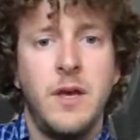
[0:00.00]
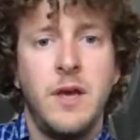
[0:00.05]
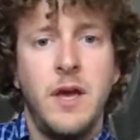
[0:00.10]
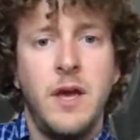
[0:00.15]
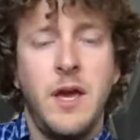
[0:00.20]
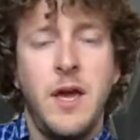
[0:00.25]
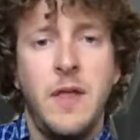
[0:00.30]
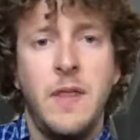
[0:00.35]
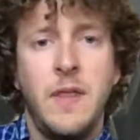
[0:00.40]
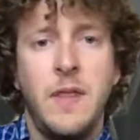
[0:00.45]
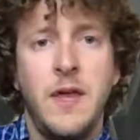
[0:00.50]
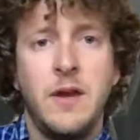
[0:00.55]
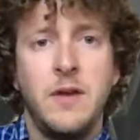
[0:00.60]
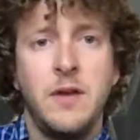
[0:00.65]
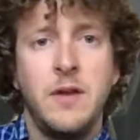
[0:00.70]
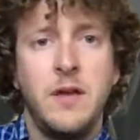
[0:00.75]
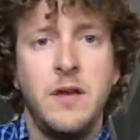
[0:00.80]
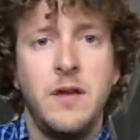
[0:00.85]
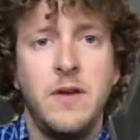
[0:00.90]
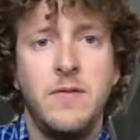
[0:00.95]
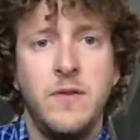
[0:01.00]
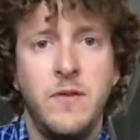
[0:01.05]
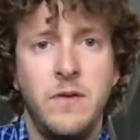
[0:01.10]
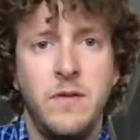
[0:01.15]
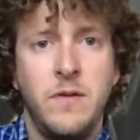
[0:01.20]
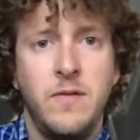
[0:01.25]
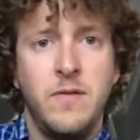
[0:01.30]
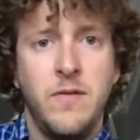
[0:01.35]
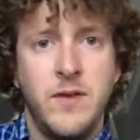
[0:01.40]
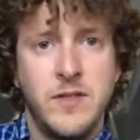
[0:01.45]
And then if
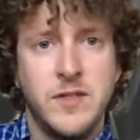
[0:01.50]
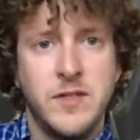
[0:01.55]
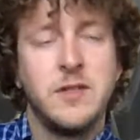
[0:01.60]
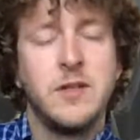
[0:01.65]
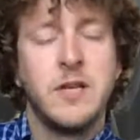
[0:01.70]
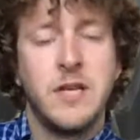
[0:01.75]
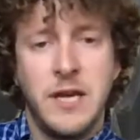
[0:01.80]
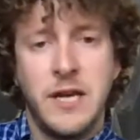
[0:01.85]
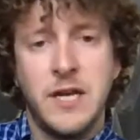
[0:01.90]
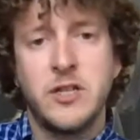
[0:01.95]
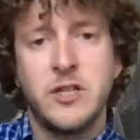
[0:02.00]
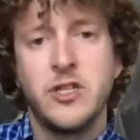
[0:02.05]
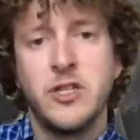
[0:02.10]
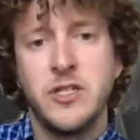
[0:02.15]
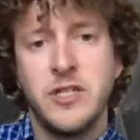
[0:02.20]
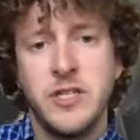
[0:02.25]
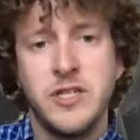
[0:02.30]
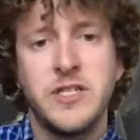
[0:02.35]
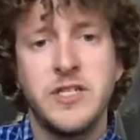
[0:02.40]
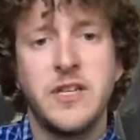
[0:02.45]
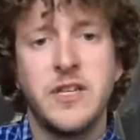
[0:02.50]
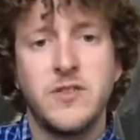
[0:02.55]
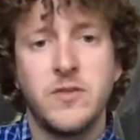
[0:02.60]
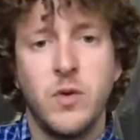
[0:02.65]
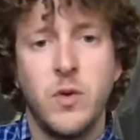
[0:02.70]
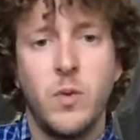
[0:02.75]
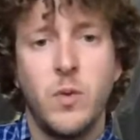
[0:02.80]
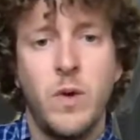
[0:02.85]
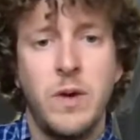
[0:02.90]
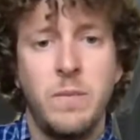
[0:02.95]
the connection
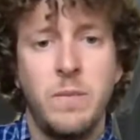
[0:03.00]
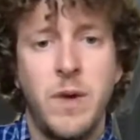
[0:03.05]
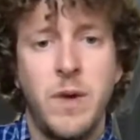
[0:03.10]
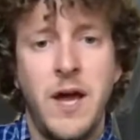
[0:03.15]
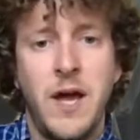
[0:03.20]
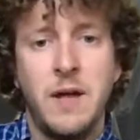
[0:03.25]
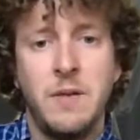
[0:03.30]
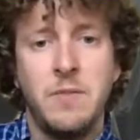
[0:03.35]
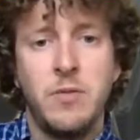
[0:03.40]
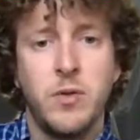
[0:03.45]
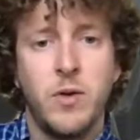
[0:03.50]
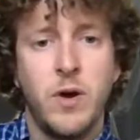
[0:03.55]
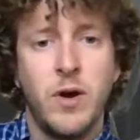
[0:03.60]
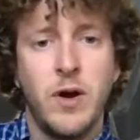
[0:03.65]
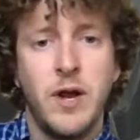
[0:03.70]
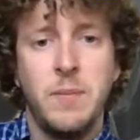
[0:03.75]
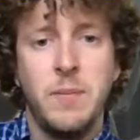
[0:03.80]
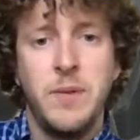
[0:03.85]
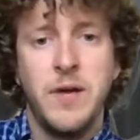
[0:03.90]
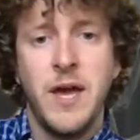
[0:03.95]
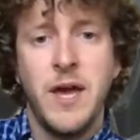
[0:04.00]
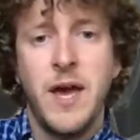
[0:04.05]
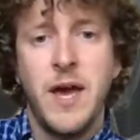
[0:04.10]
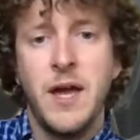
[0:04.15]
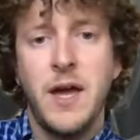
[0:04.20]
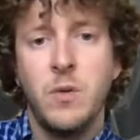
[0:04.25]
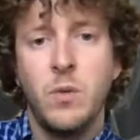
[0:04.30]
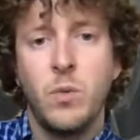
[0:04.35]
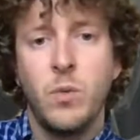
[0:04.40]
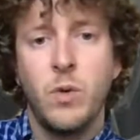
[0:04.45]
successfully went by through our
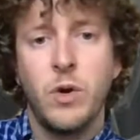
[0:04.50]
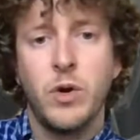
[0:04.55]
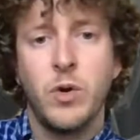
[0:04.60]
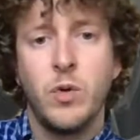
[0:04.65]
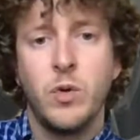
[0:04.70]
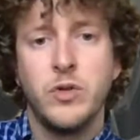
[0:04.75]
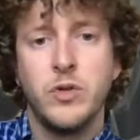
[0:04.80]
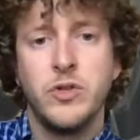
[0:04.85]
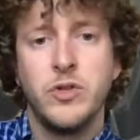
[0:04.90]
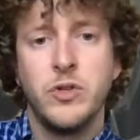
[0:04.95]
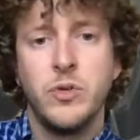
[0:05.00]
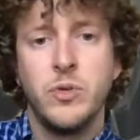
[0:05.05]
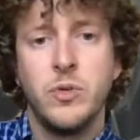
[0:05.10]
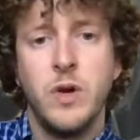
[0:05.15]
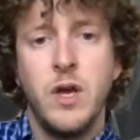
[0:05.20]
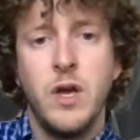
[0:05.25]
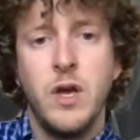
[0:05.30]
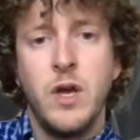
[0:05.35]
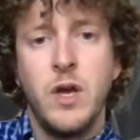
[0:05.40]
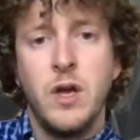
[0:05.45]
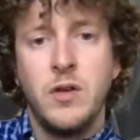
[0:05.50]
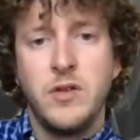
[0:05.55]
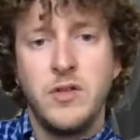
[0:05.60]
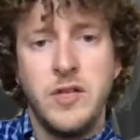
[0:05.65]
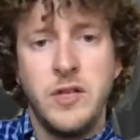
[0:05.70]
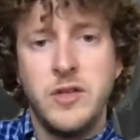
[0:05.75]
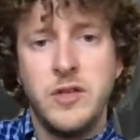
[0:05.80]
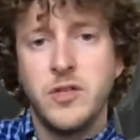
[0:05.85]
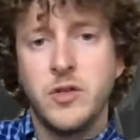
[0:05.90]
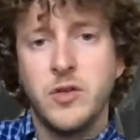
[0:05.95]
API, we're going to
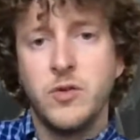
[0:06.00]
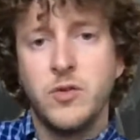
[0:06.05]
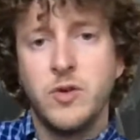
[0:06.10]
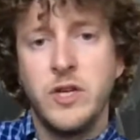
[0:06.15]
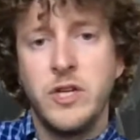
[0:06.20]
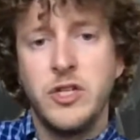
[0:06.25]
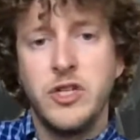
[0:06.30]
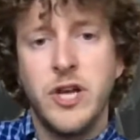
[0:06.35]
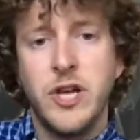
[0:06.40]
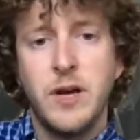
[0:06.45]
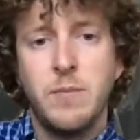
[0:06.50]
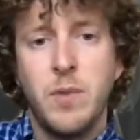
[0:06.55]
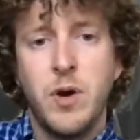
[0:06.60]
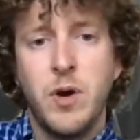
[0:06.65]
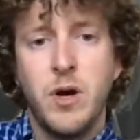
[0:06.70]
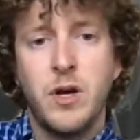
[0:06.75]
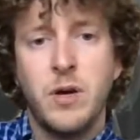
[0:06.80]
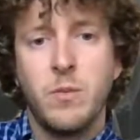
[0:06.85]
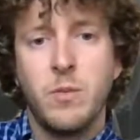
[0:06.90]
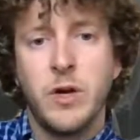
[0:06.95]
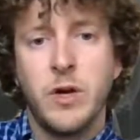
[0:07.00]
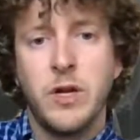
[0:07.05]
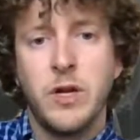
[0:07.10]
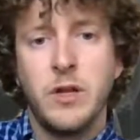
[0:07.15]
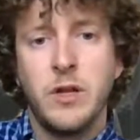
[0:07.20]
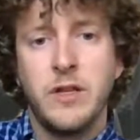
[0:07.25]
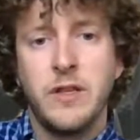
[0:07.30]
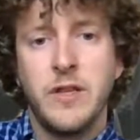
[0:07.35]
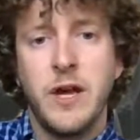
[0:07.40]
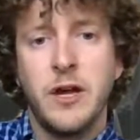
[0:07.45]
see this green check mark and we're going to
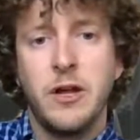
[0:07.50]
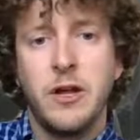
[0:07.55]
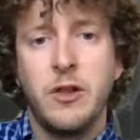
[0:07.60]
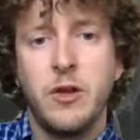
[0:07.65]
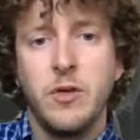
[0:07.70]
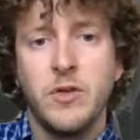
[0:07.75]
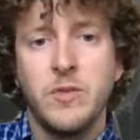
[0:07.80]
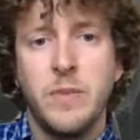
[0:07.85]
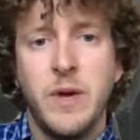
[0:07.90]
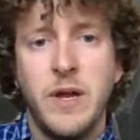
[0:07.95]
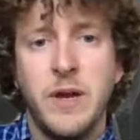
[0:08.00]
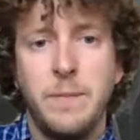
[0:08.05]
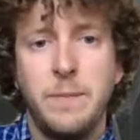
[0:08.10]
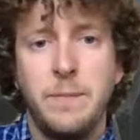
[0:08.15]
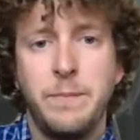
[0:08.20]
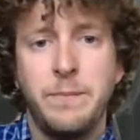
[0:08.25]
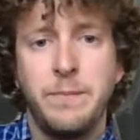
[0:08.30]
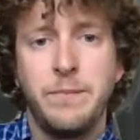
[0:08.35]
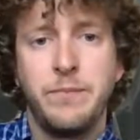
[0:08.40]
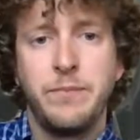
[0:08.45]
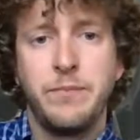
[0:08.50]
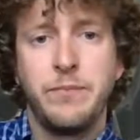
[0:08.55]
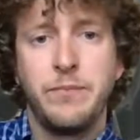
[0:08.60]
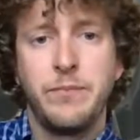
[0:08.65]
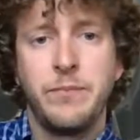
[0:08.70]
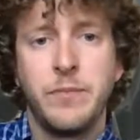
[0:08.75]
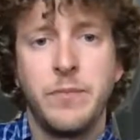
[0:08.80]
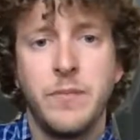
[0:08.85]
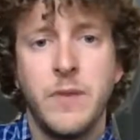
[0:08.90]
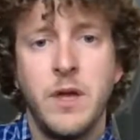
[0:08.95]
click that close button.
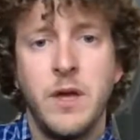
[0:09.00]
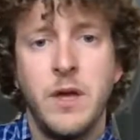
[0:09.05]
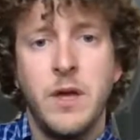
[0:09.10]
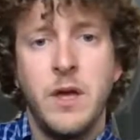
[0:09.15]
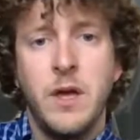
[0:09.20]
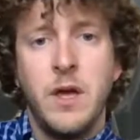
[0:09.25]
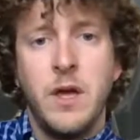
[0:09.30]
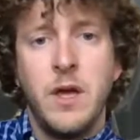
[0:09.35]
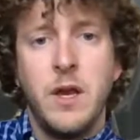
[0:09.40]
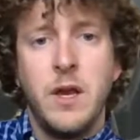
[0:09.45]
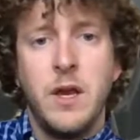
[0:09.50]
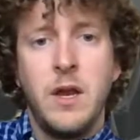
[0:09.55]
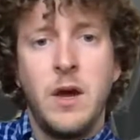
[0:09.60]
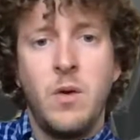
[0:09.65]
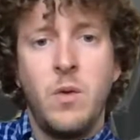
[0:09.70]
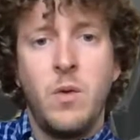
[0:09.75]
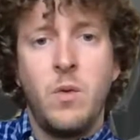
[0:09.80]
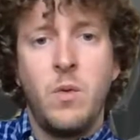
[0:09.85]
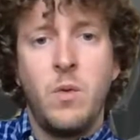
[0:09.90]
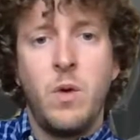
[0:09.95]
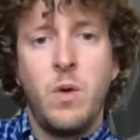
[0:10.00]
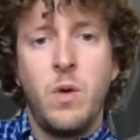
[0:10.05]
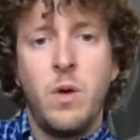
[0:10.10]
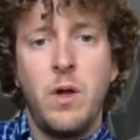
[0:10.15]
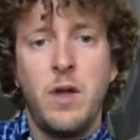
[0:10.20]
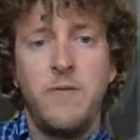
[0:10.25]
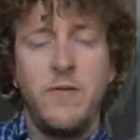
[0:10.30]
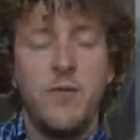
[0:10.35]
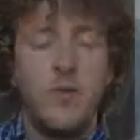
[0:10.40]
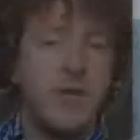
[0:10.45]
Now,
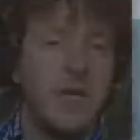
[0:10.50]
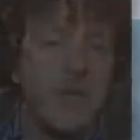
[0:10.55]
if you need